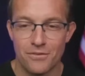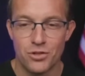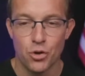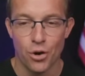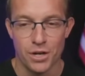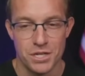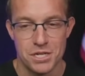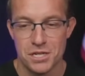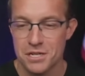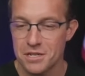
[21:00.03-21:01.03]
of
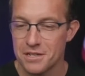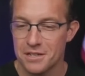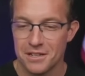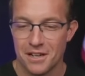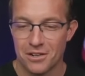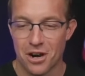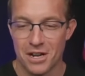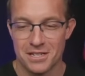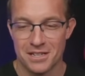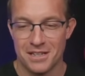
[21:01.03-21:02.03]
choice
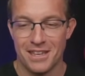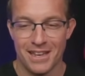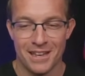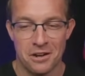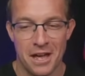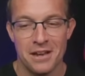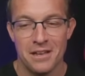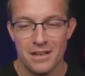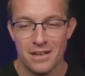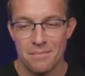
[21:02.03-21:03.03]
across the
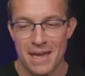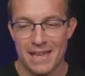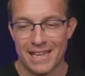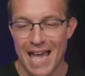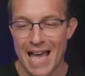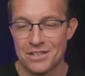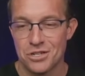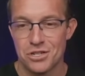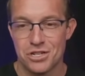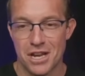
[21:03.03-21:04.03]
internet. Make
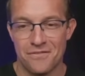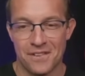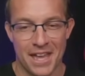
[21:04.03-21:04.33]
cats safe